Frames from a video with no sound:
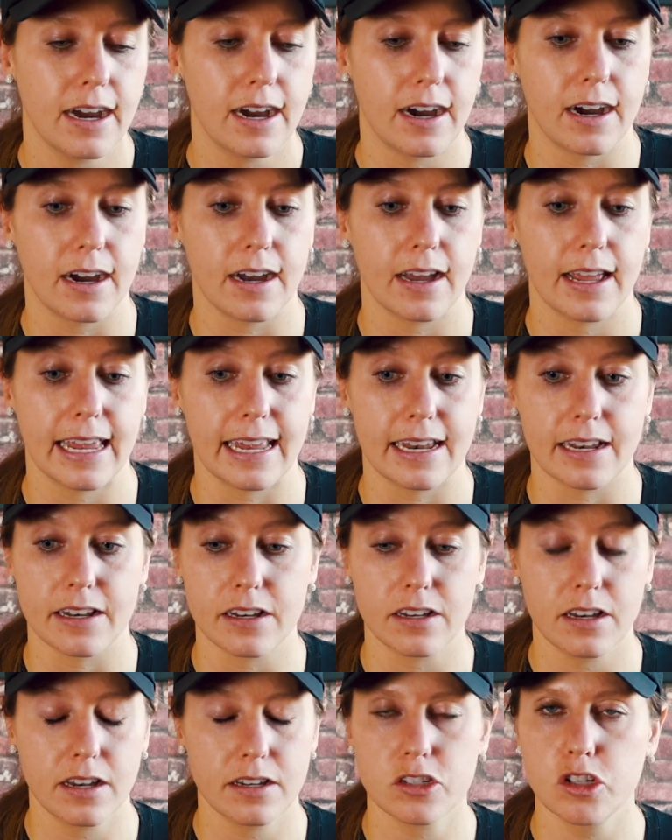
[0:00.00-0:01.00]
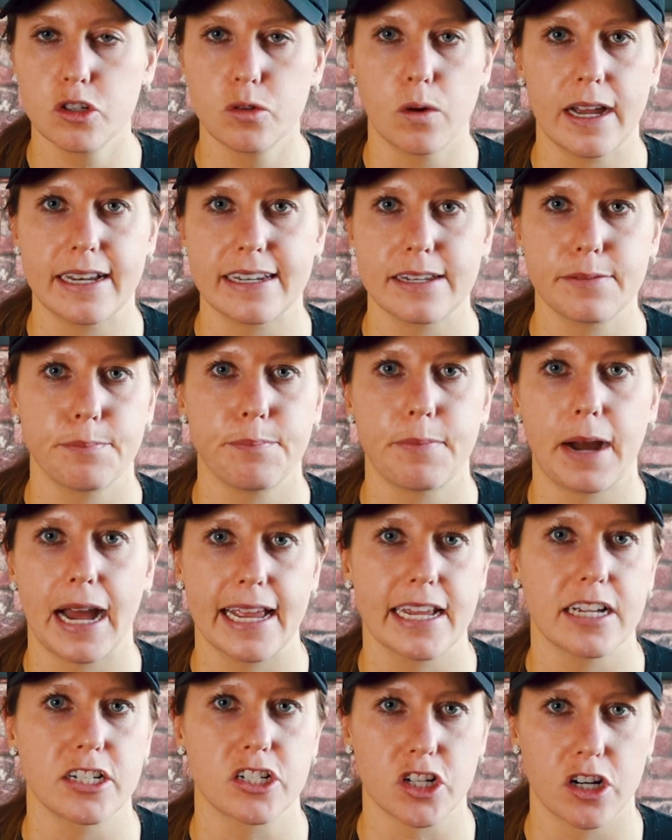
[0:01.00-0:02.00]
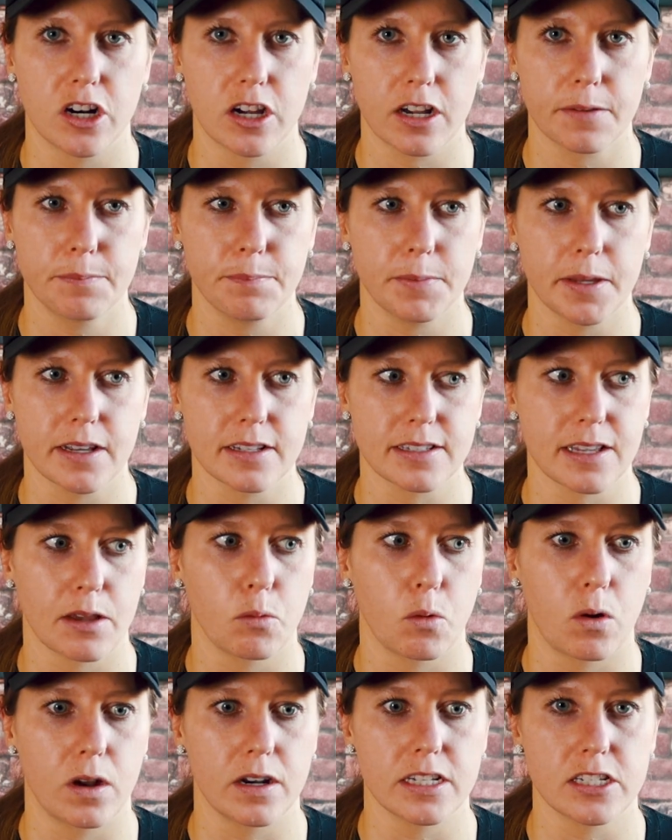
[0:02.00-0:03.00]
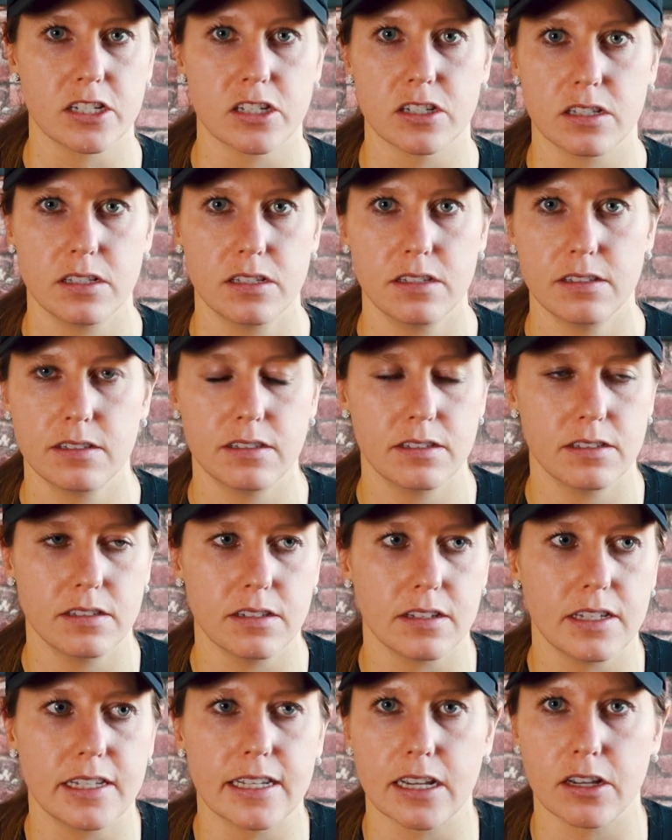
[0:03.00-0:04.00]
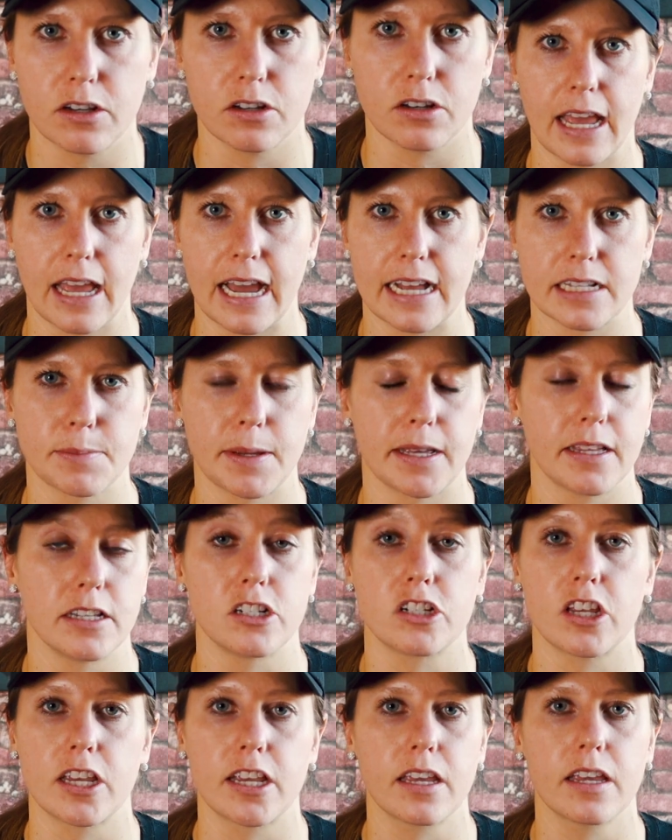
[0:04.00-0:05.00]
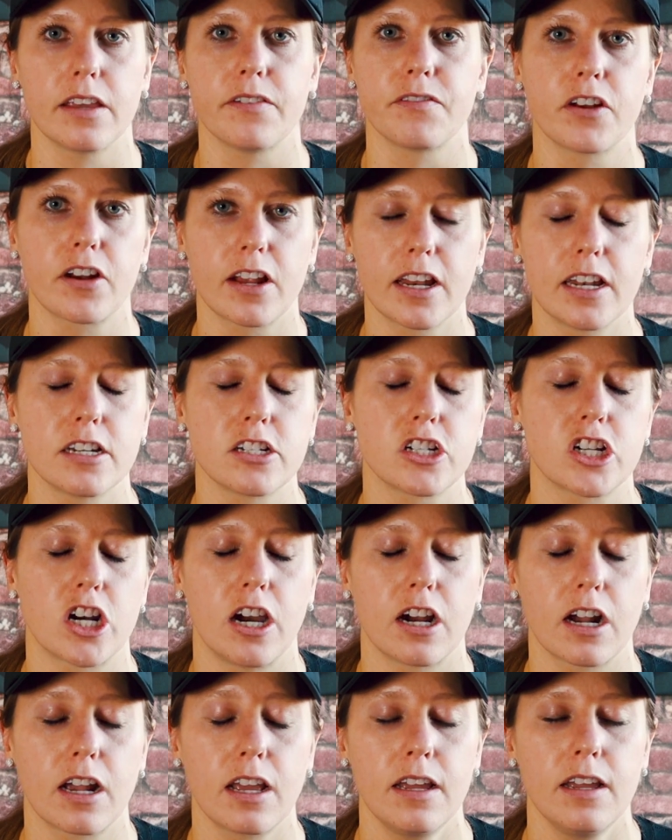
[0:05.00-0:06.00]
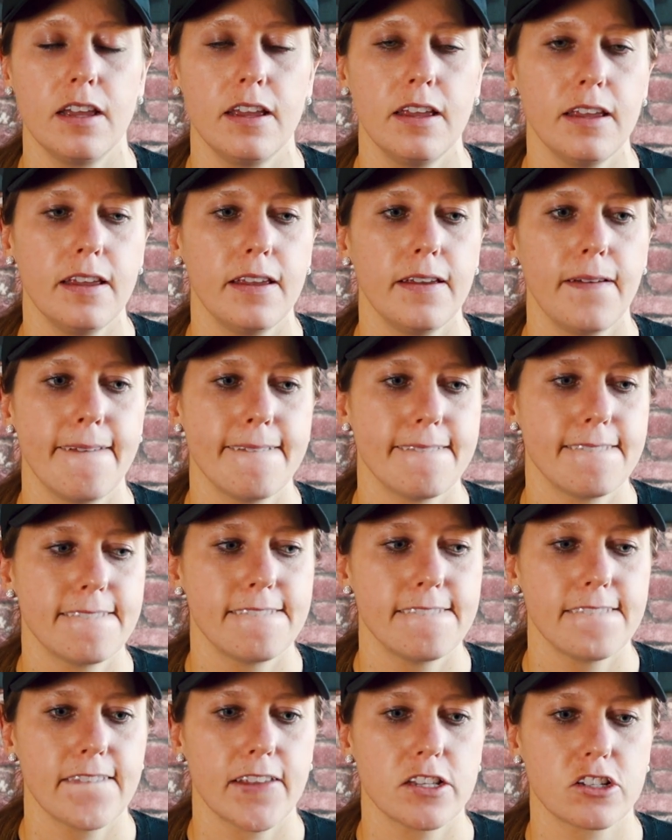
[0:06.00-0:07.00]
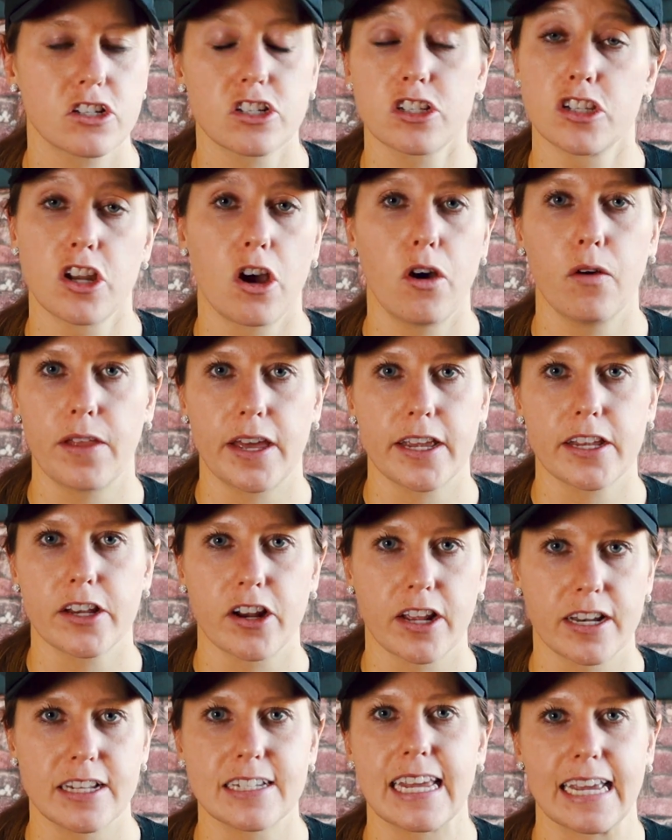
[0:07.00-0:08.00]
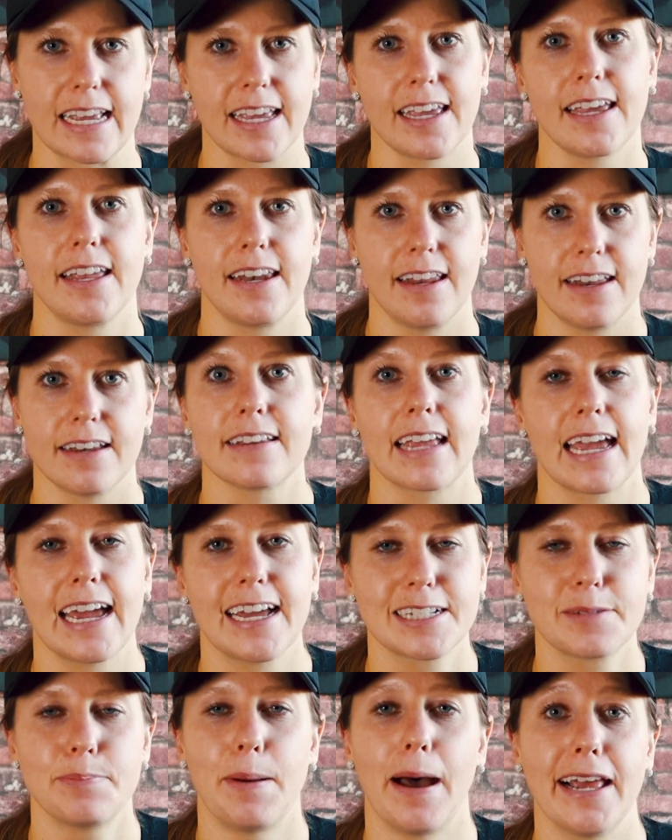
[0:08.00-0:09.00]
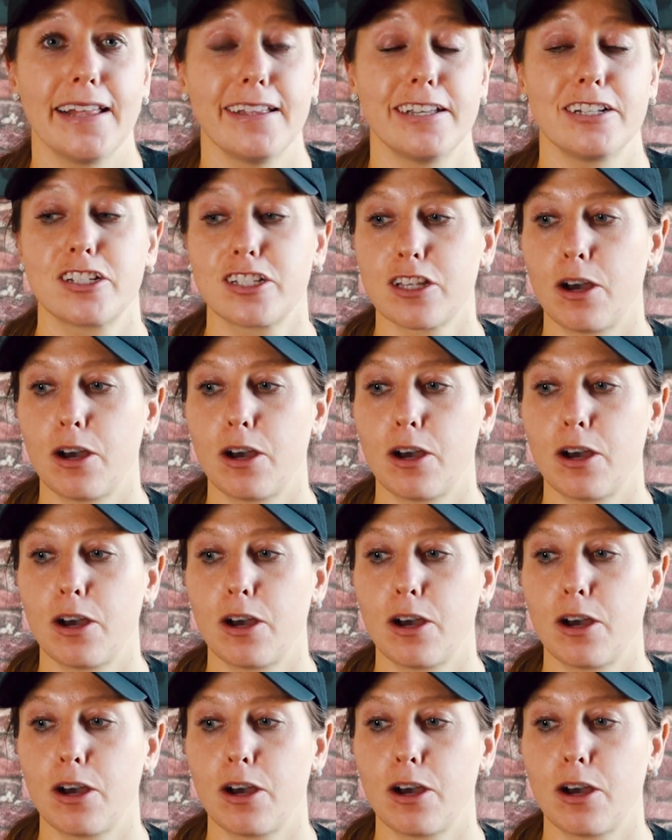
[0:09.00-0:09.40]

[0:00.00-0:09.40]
And two, I didn't buy a truck because I wanted get gas mileage. Like if you're getting a truck, just know that you're gonna take a hit in gas mileage.